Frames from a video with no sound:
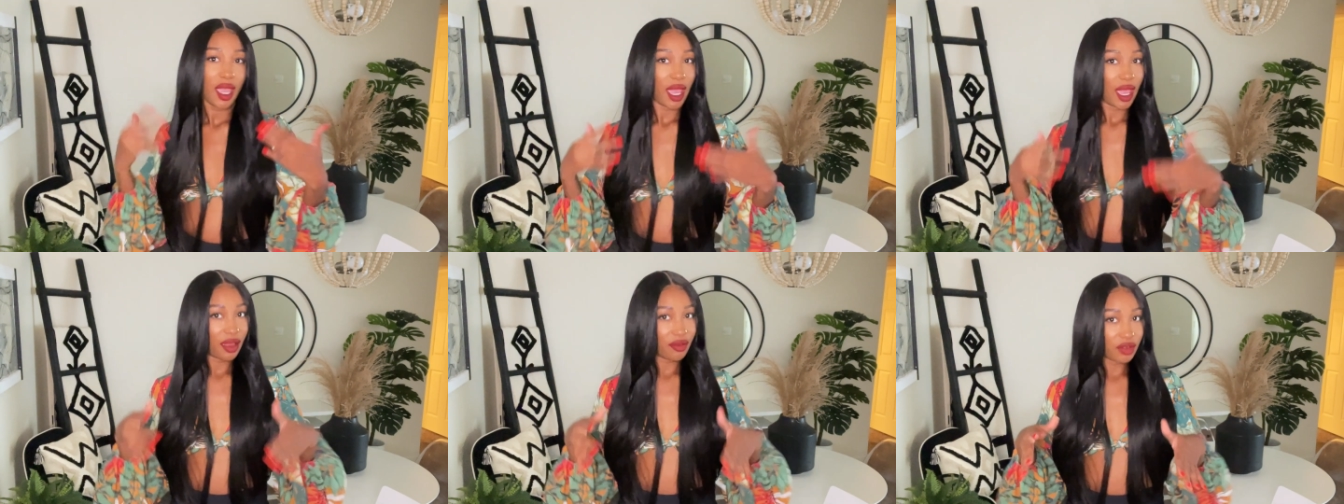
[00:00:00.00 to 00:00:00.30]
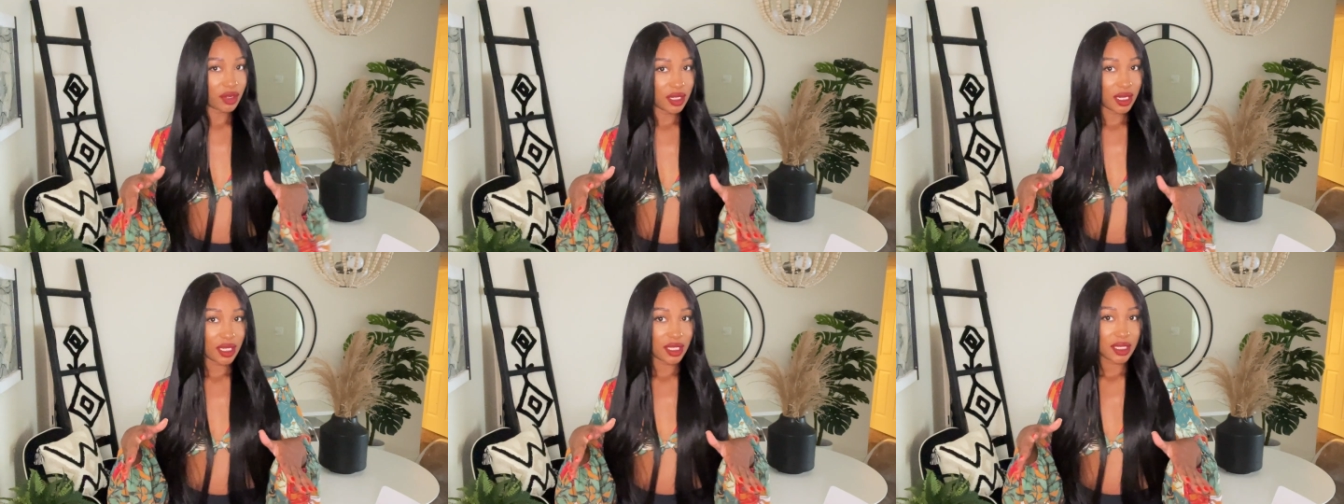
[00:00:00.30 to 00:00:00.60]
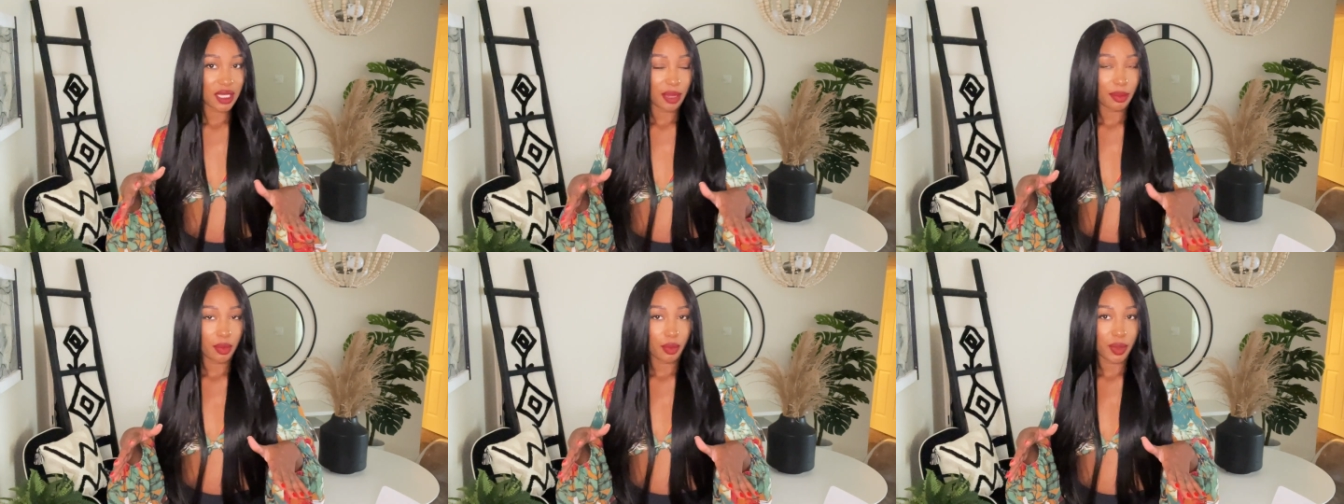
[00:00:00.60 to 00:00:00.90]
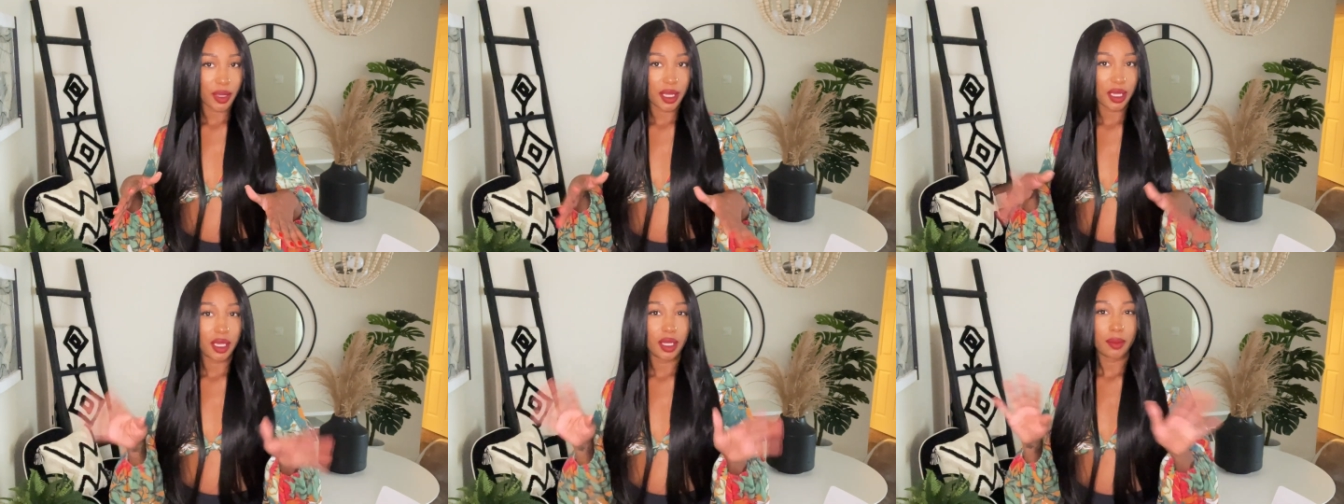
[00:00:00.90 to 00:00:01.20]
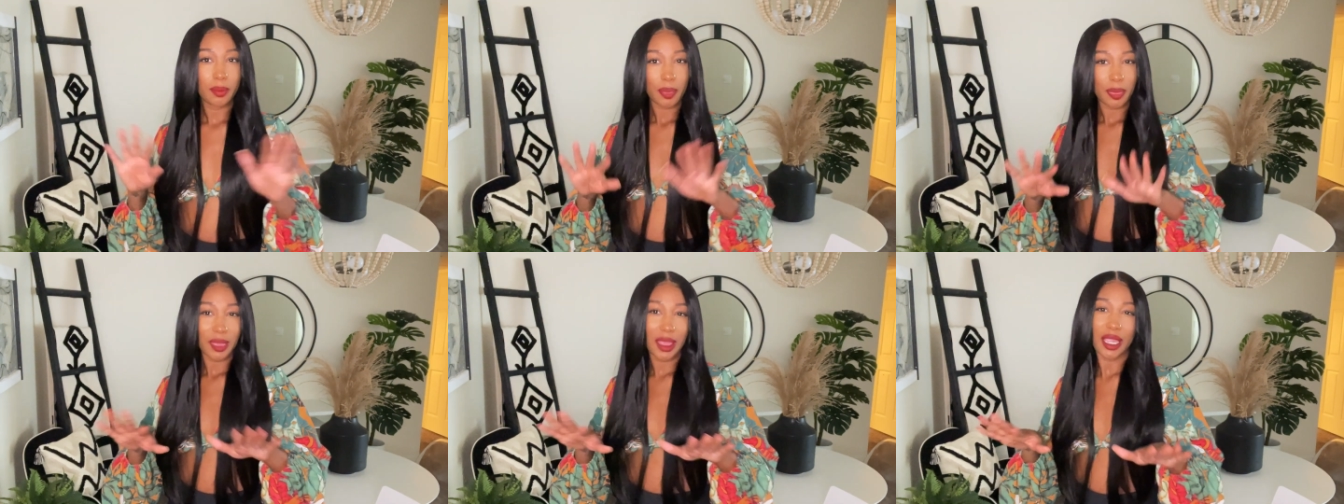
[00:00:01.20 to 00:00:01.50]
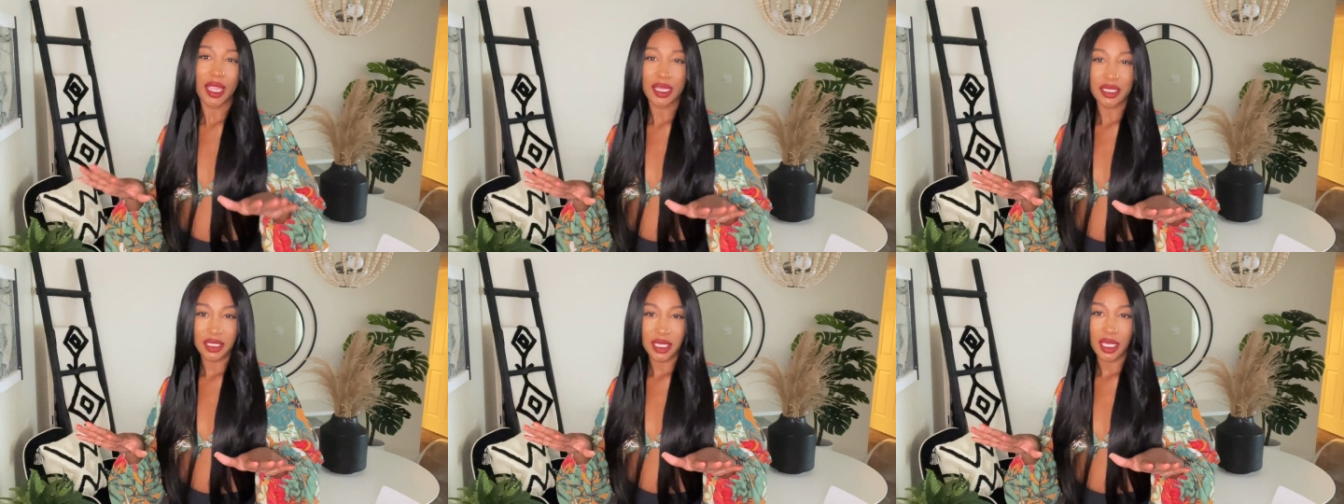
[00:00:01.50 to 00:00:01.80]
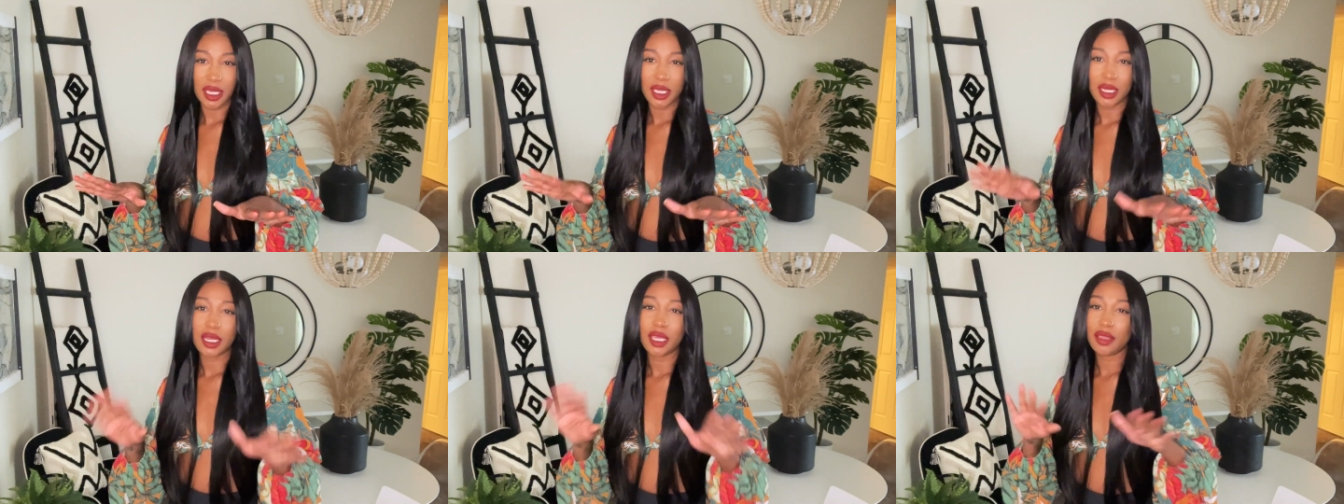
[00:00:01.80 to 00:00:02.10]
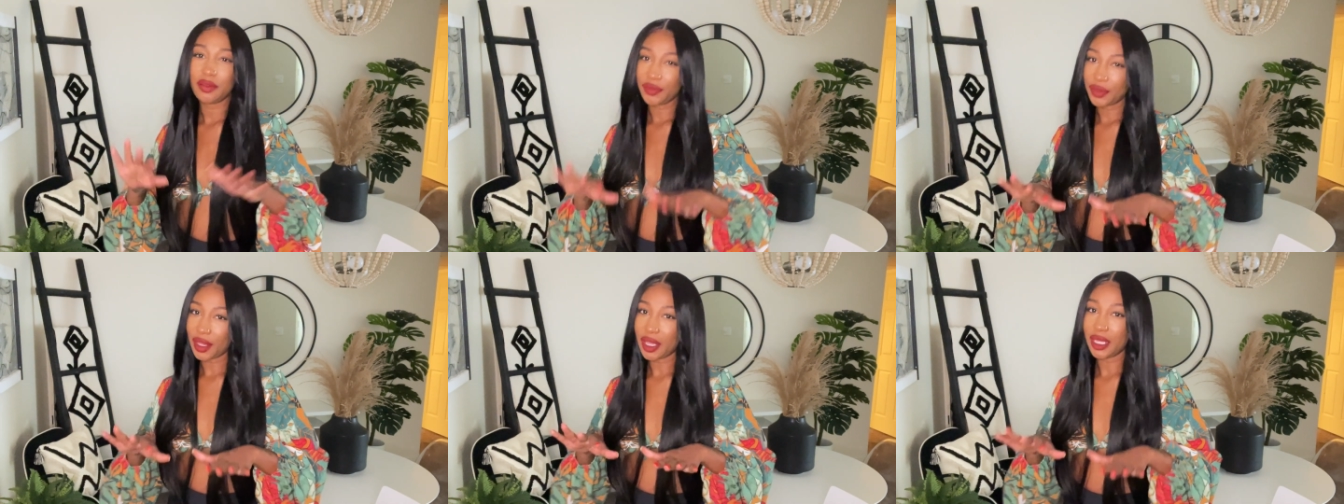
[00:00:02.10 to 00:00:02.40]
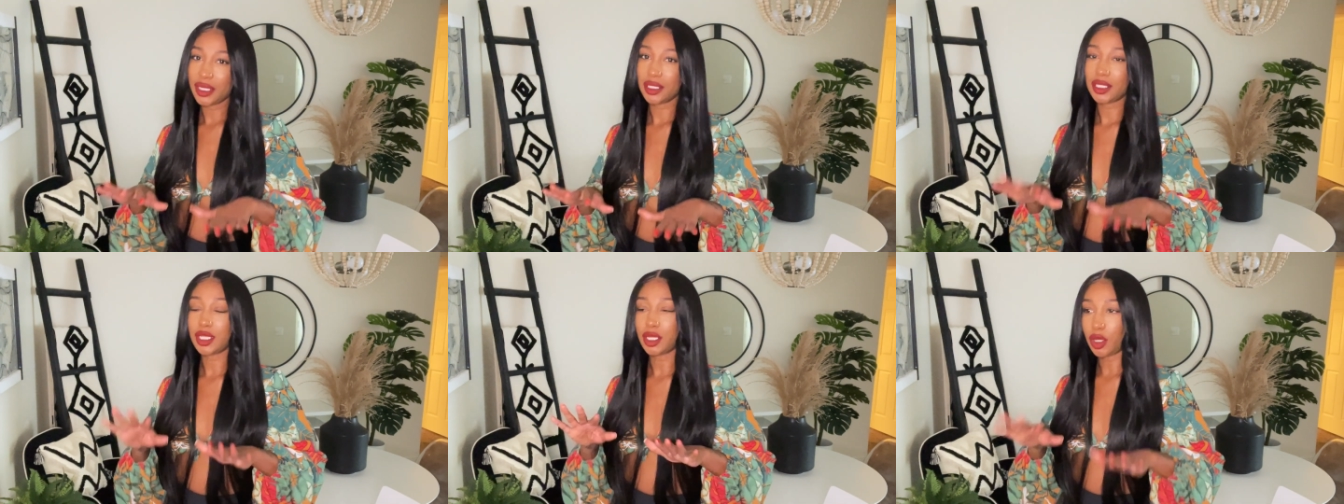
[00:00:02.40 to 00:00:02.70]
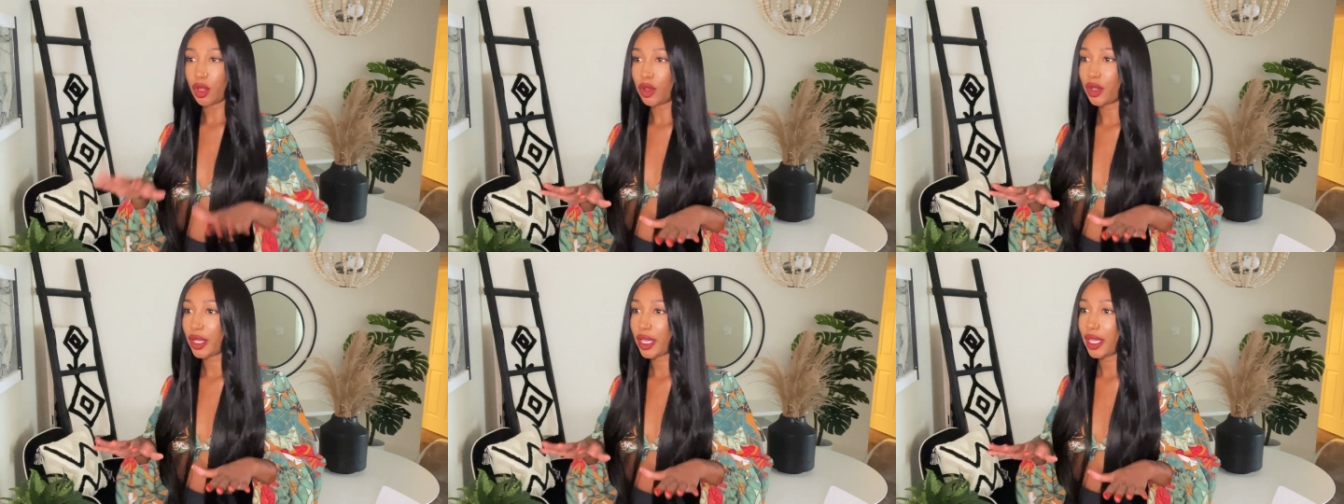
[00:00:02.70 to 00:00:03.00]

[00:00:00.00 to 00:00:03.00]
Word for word: everyday type of wig like i said if you're into long